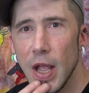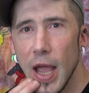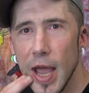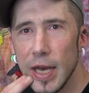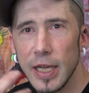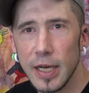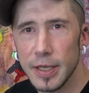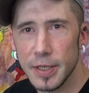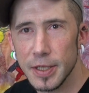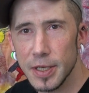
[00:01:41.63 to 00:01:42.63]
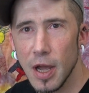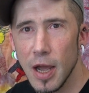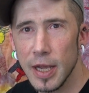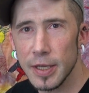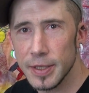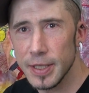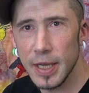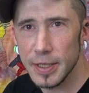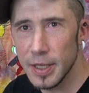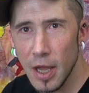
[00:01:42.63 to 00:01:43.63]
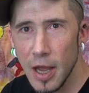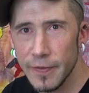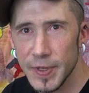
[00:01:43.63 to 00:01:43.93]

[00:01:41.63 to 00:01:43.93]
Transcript: and he doesn't die, he stays alive,